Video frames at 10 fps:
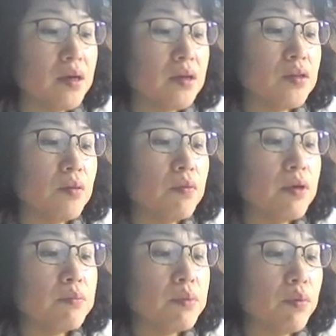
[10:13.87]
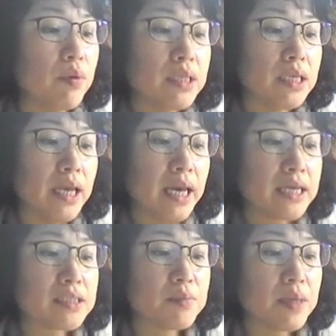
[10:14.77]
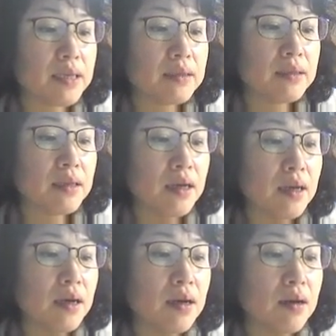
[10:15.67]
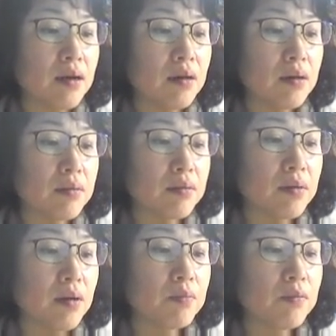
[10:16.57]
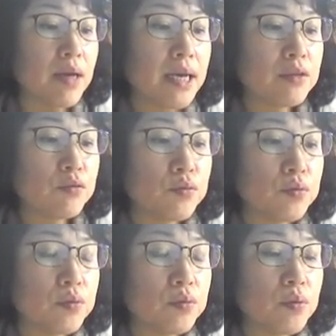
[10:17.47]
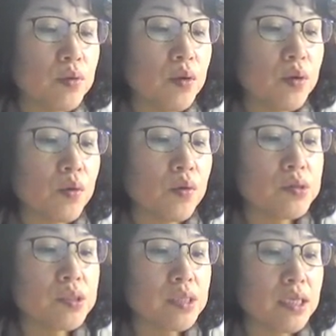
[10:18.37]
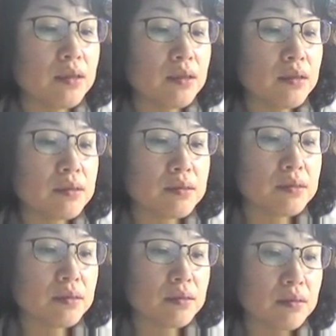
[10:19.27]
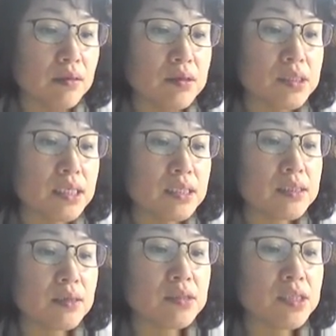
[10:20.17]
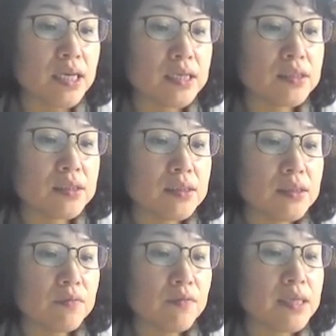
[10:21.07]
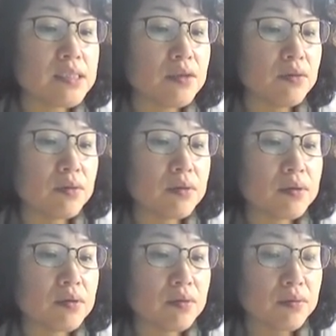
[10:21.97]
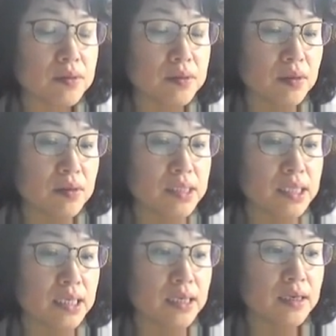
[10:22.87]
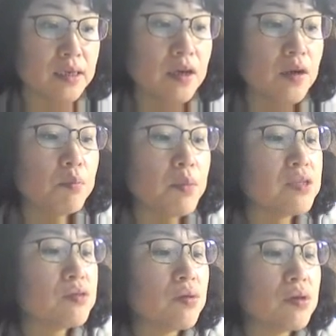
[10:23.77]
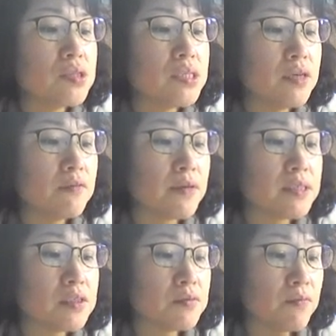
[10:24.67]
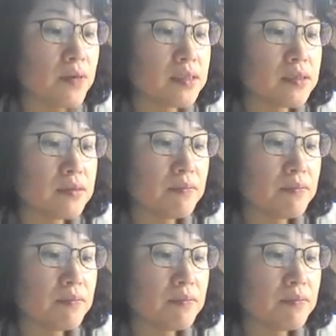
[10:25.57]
The flipped learning has been uh, applied to course in nursing such as uh, basic nursing. Basic nursing participates